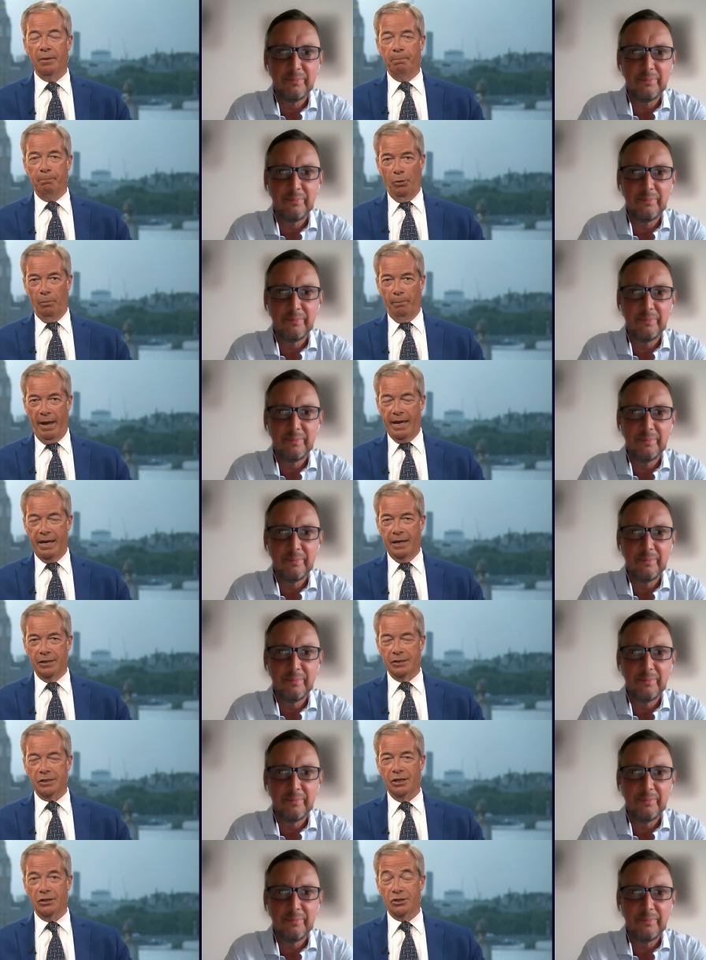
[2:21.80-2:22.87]

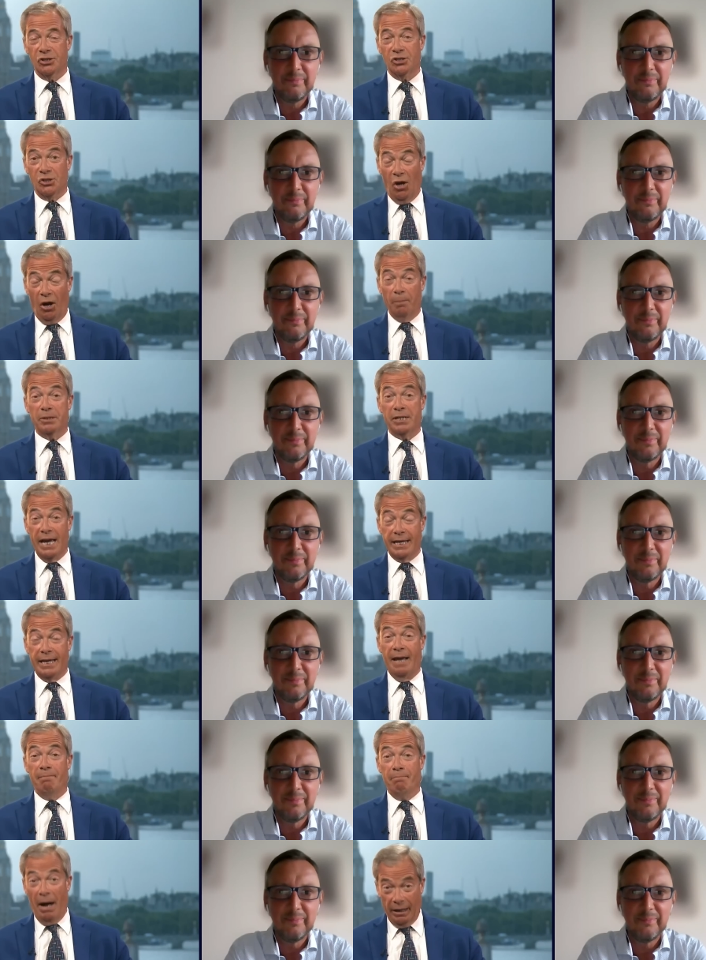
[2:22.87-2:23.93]
Speaker 1: bookmakers had stopped
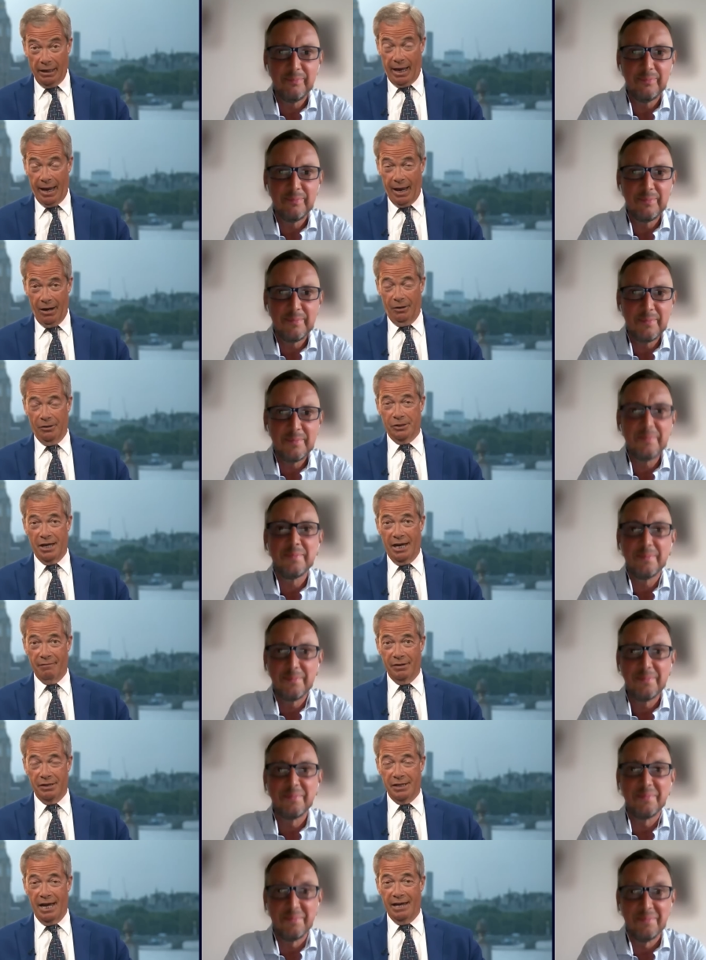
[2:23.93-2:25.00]
taking money on
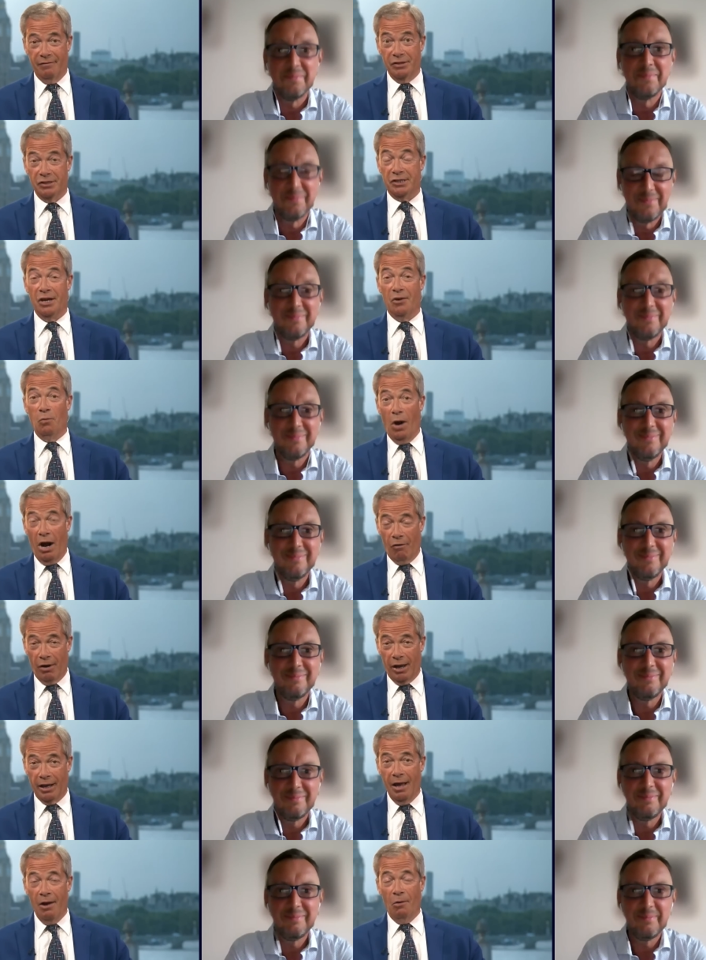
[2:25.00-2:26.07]
David Davis, so
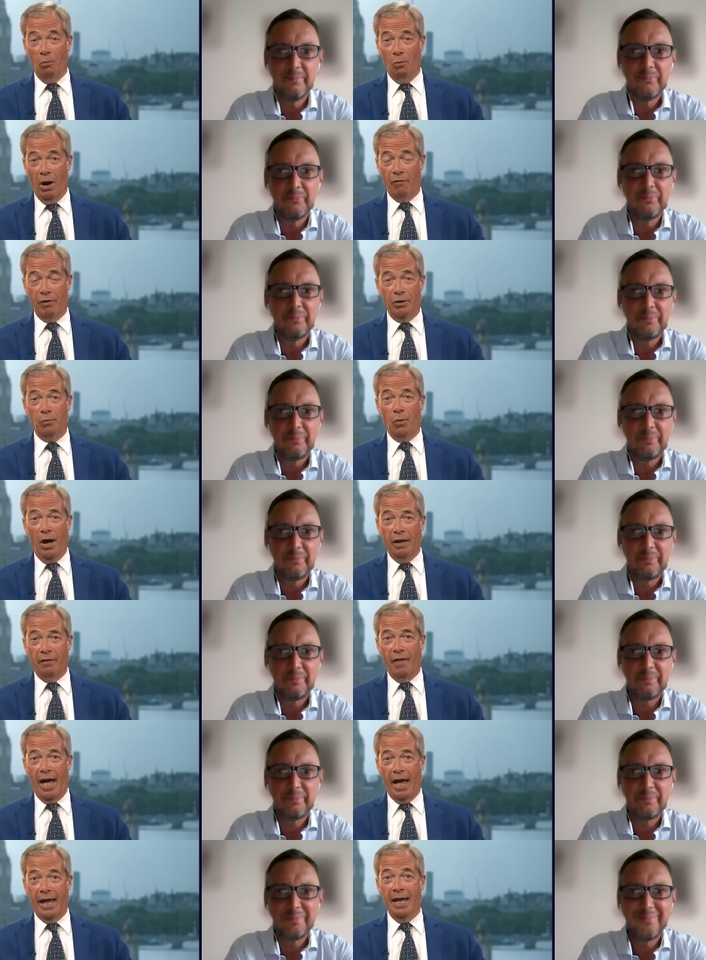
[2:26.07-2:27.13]
worried, worried were
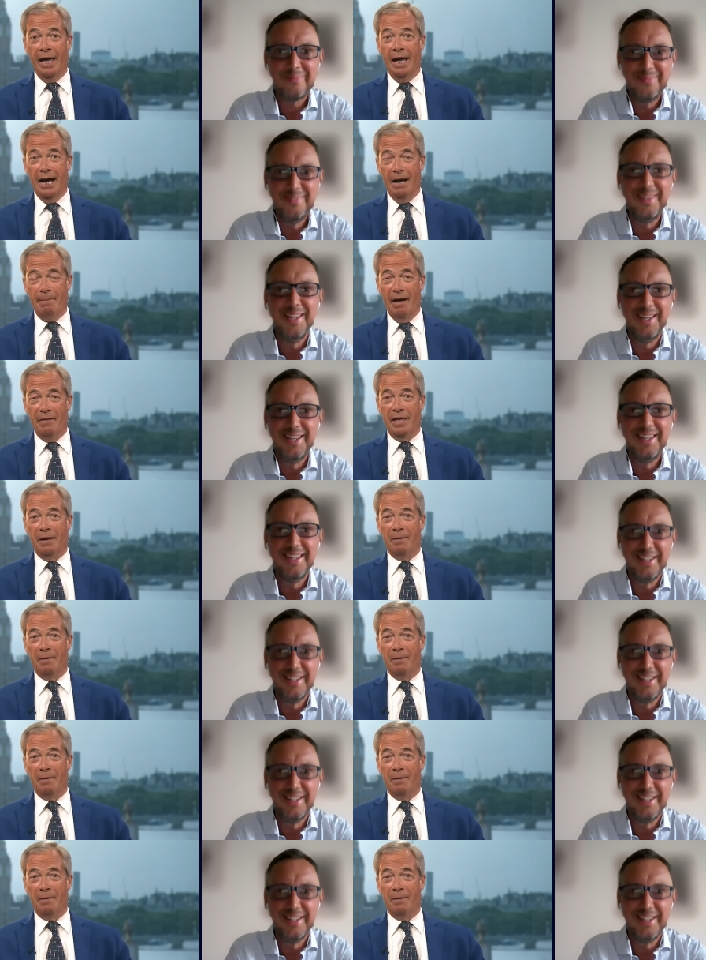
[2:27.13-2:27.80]
they about the